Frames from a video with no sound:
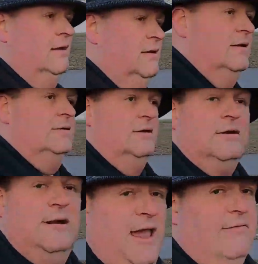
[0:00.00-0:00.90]
you're
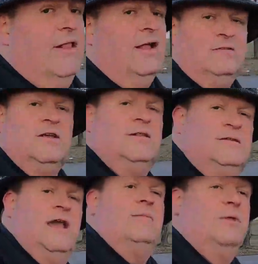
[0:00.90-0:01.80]
going to have lots on the
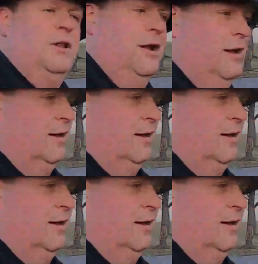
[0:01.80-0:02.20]
table.